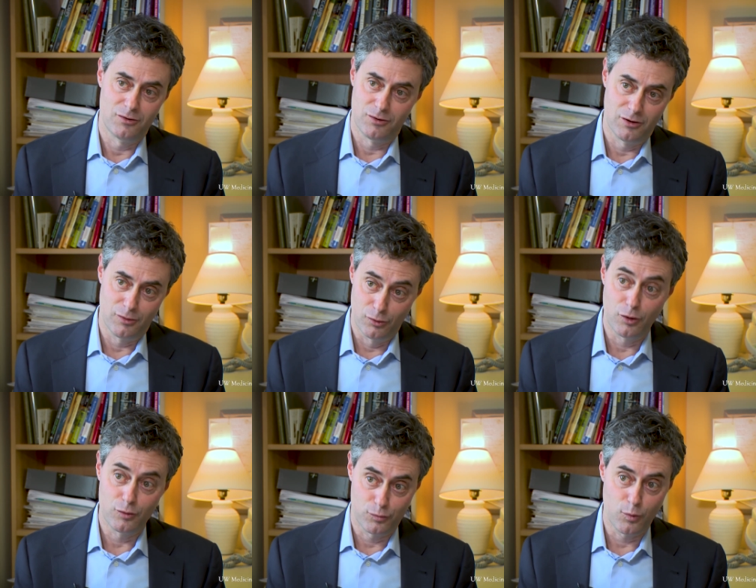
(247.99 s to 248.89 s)
to
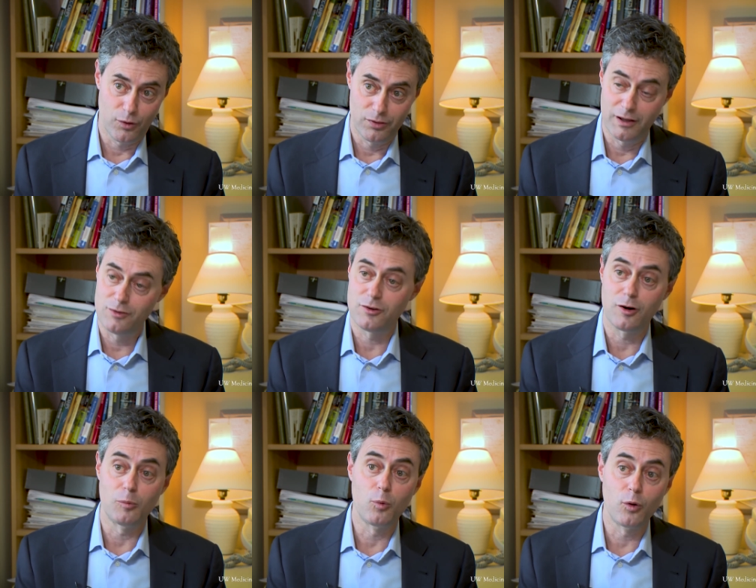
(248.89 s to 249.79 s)
look for things that
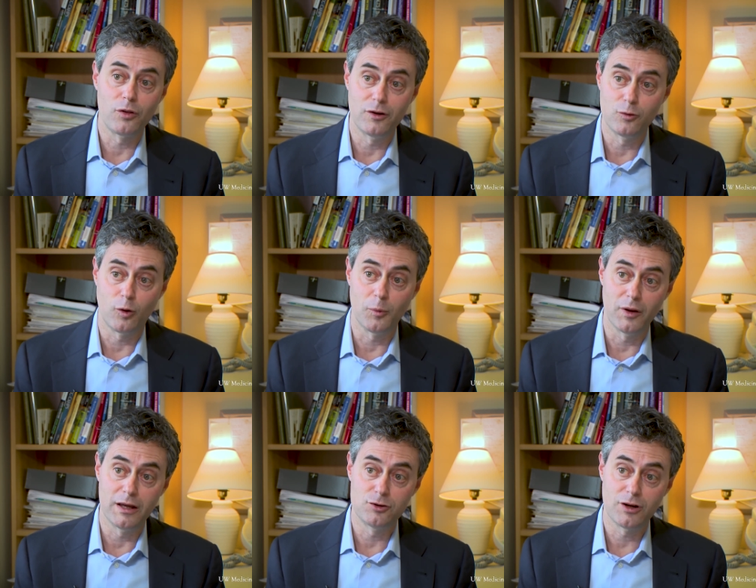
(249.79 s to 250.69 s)
are more than normal
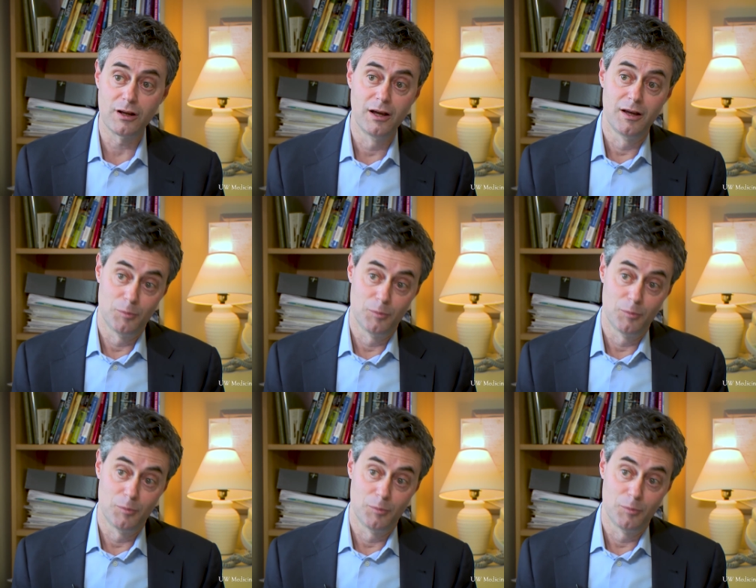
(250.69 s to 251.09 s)
aging,